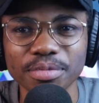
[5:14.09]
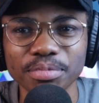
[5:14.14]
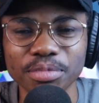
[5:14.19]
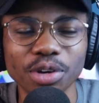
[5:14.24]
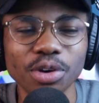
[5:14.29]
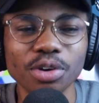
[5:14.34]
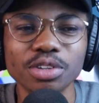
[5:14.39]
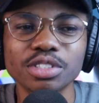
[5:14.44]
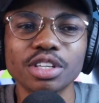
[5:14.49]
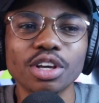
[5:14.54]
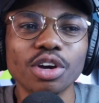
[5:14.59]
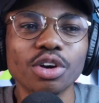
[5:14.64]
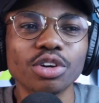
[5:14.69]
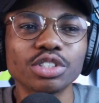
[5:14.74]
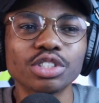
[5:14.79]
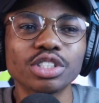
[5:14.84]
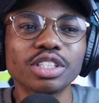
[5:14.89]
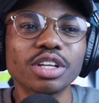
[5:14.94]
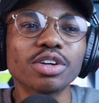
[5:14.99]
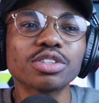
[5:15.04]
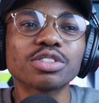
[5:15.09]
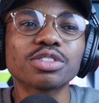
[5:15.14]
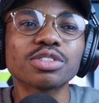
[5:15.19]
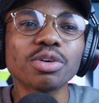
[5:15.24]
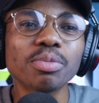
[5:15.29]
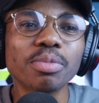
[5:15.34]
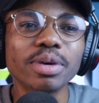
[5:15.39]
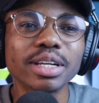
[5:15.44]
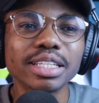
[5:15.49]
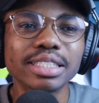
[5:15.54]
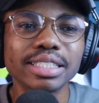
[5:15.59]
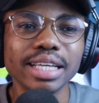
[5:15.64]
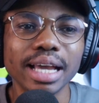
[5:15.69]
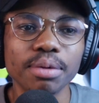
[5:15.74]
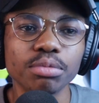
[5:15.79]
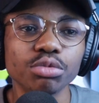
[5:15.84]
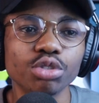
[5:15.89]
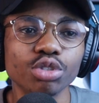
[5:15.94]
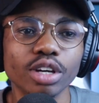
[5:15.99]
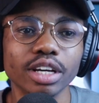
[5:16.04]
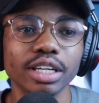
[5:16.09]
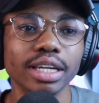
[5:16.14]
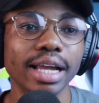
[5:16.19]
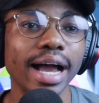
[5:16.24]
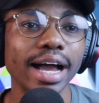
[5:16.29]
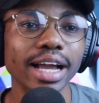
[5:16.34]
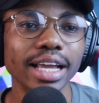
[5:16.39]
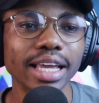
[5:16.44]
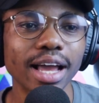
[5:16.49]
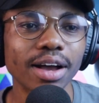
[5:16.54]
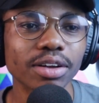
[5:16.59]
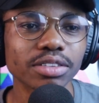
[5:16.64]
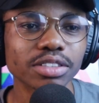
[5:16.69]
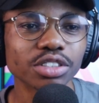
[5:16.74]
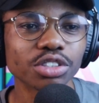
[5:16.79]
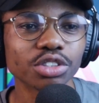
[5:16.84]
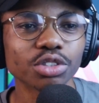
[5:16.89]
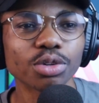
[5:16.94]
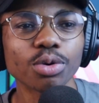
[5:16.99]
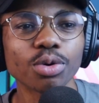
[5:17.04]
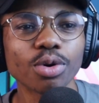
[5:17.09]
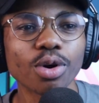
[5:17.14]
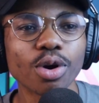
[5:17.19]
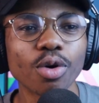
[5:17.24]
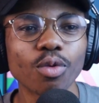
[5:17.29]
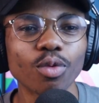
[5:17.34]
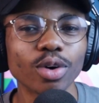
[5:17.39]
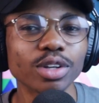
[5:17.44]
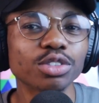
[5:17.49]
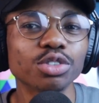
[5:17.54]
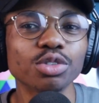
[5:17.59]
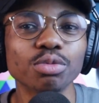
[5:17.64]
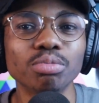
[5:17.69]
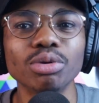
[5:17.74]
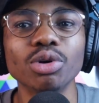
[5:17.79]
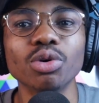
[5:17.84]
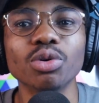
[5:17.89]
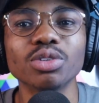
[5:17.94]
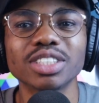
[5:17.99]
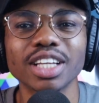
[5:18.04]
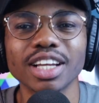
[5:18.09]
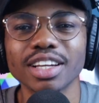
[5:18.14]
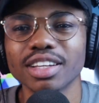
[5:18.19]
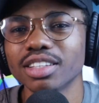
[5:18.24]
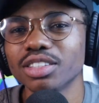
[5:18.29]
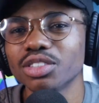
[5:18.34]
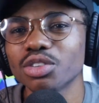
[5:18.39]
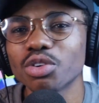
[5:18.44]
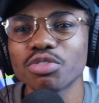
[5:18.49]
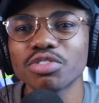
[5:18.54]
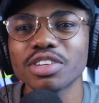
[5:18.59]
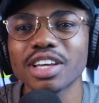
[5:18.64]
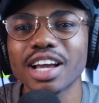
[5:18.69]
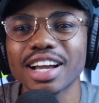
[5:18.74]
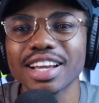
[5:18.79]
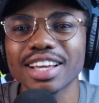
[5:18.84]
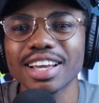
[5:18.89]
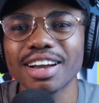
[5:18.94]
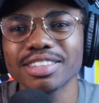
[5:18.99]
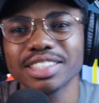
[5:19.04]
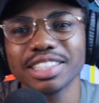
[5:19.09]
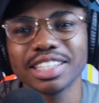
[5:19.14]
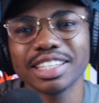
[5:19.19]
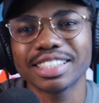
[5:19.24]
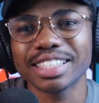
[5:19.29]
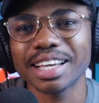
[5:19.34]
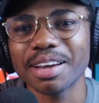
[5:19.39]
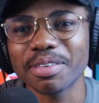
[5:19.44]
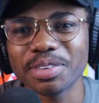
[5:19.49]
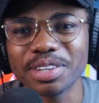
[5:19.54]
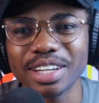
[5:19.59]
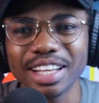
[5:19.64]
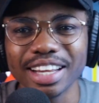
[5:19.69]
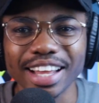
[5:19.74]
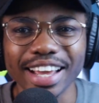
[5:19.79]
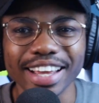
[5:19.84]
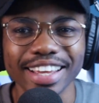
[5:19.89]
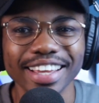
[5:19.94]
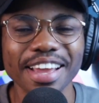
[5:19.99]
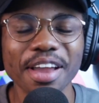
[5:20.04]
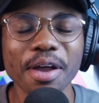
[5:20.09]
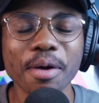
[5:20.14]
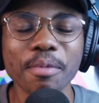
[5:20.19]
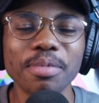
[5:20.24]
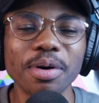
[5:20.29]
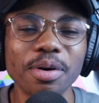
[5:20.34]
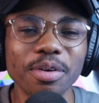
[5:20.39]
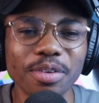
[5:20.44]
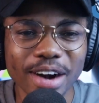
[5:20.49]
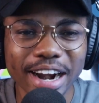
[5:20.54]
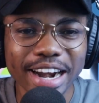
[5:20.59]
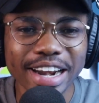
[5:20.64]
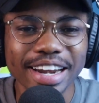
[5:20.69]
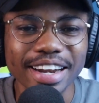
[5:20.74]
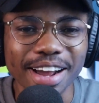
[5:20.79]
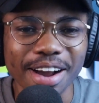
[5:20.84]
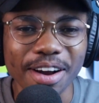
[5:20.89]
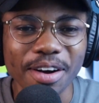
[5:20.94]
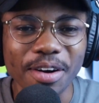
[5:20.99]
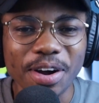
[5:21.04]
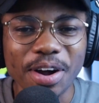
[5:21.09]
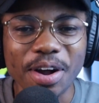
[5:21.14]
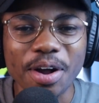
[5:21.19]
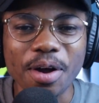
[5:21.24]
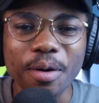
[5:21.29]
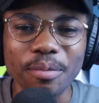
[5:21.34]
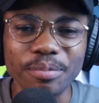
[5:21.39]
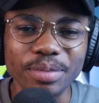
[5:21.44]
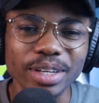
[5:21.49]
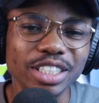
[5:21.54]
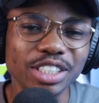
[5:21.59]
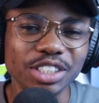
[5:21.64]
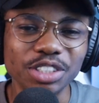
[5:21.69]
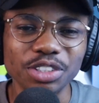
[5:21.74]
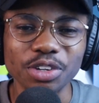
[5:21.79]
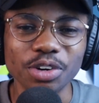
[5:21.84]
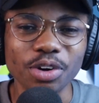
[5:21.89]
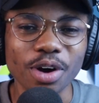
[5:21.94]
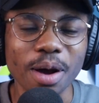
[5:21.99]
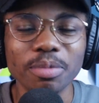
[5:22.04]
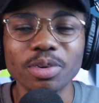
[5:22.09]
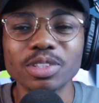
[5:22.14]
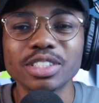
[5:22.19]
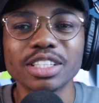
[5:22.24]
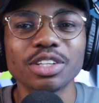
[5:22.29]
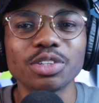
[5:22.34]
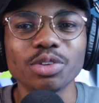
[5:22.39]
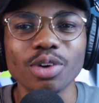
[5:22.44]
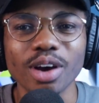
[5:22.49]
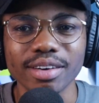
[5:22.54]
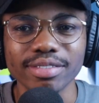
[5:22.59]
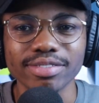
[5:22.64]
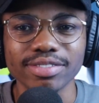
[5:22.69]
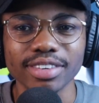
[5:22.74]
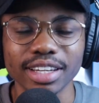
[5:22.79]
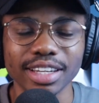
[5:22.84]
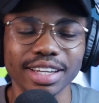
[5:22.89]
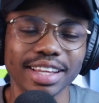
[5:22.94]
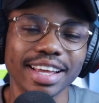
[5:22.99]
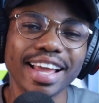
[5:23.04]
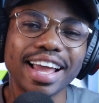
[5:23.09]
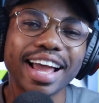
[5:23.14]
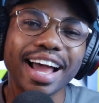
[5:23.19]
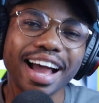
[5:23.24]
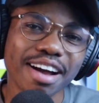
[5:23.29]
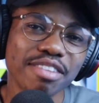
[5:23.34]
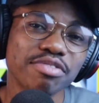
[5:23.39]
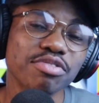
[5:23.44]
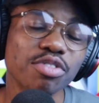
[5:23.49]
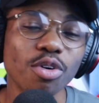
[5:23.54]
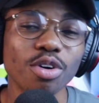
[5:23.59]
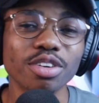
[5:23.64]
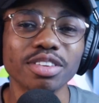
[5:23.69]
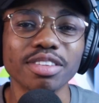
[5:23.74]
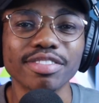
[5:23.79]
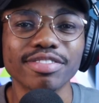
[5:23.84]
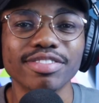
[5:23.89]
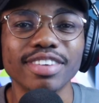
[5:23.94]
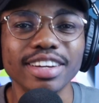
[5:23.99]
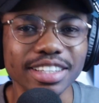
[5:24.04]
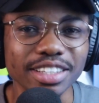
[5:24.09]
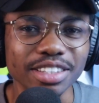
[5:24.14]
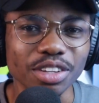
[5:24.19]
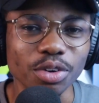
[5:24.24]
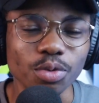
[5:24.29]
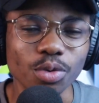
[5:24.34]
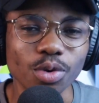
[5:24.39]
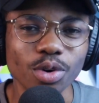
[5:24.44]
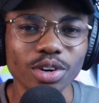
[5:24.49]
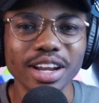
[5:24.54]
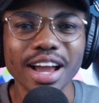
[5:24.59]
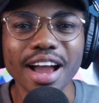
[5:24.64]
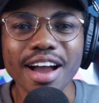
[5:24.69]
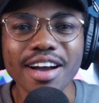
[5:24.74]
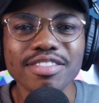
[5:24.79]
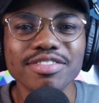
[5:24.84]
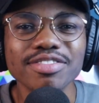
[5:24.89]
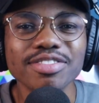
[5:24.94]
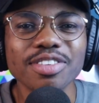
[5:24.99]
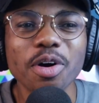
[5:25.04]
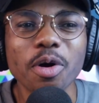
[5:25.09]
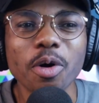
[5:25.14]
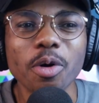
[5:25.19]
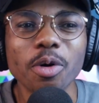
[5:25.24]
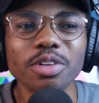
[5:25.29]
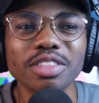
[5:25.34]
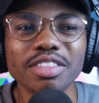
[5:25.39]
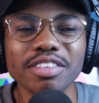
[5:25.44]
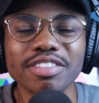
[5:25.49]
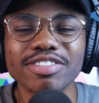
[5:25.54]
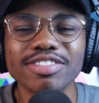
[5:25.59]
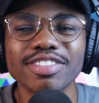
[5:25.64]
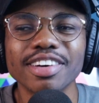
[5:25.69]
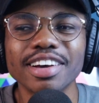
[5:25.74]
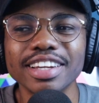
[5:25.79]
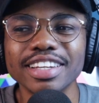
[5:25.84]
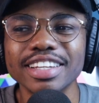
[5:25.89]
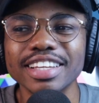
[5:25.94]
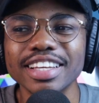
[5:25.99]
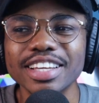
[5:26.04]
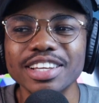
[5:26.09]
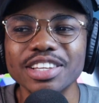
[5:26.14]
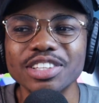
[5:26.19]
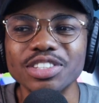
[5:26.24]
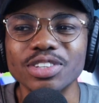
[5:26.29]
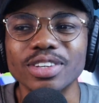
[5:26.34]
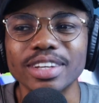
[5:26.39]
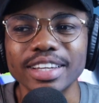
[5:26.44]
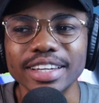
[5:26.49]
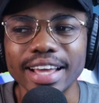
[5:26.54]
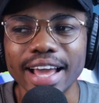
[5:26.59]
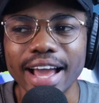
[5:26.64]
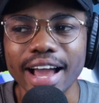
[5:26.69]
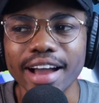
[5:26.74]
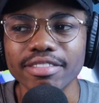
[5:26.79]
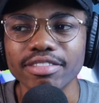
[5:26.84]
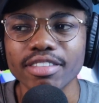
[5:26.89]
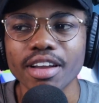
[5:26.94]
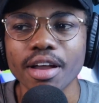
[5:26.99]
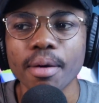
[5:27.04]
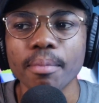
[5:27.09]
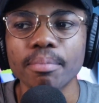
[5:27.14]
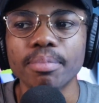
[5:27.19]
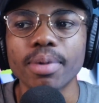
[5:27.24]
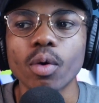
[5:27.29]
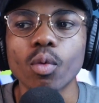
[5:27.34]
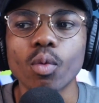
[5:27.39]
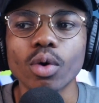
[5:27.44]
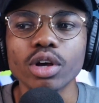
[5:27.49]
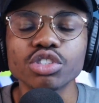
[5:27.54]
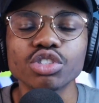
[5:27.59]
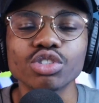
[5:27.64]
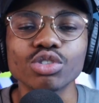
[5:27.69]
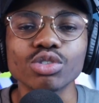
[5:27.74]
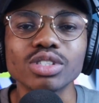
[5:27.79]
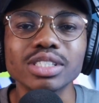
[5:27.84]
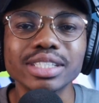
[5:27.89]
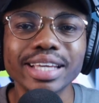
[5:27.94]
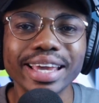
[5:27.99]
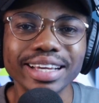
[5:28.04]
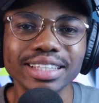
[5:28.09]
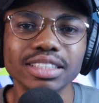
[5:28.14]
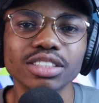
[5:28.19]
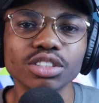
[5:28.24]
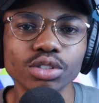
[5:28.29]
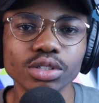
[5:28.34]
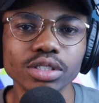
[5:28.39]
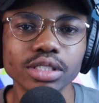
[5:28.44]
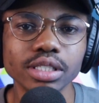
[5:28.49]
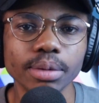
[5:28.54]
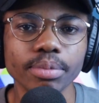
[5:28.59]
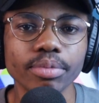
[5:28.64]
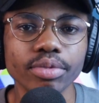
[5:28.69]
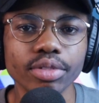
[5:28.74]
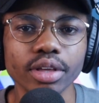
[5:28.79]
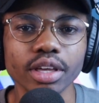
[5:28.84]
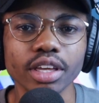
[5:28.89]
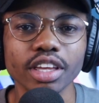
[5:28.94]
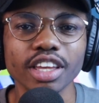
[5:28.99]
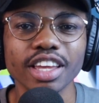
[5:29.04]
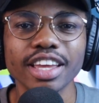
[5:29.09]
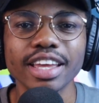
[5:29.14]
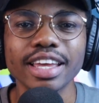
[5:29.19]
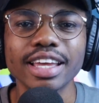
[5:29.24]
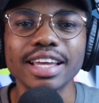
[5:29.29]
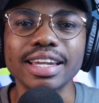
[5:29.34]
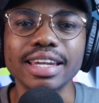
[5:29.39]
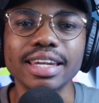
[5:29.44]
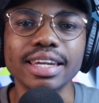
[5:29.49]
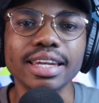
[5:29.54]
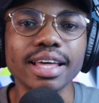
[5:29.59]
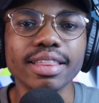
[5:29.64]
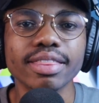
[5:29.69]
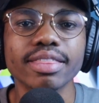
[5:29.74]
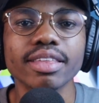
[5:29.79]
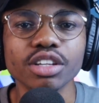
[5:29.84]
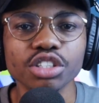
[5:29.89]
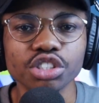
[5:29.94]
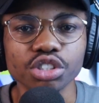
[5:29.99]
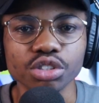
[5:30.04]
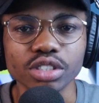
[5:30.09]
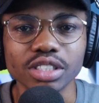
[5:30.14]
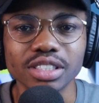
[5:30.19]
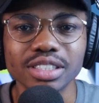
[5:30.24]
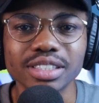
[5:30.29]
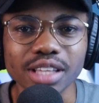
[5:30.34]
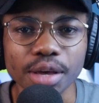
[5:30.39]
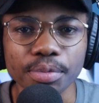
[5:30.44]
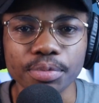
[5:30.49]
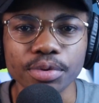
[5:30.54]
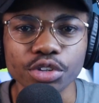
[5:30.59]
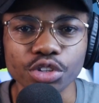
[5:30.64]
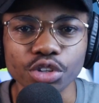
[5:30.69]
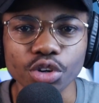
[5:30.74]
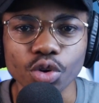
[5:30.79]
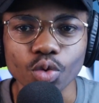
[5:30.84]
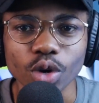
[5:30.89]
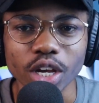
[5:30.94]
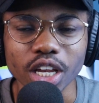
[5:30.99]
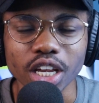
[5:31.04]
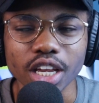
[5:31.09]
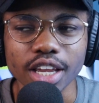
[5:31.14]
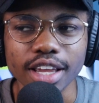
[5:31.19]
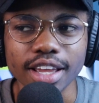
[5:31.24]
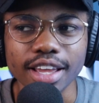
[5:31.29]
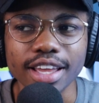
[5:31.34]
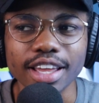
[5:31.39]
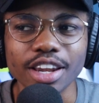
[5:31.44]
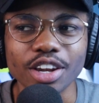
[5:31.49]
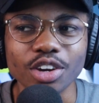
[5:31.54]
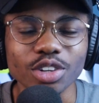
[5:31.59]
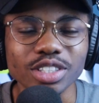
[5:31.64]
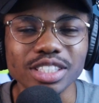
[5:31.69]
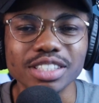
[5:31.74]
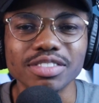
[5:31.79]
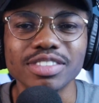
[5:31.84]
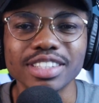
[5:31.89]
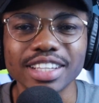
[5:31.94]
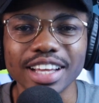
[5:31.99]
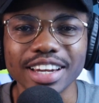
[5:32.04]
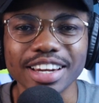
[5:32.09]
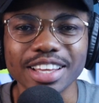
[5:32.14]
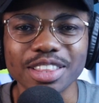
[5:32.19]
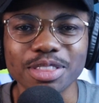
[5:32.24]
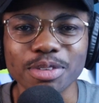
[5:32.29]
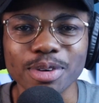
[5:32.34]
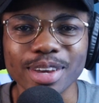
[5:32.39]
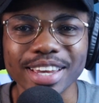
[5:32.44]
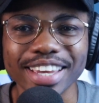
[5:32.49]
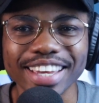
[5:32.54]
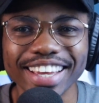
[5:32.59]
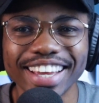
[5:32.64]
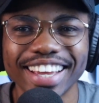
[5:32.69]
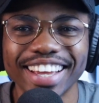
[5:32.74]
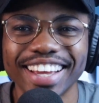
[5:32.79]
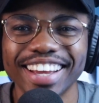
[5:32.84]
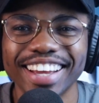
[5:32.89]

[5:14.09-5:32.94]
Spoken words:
because there are so many times you can hang out, you know. Once you blow, Charlie, you go free hang out anytime you like. But right now, make sure, I'm not saying don't have fun, have all the fun in the world, have all the fun you can have. But once you schedule something, nothing should step in your way, not even an earthquake.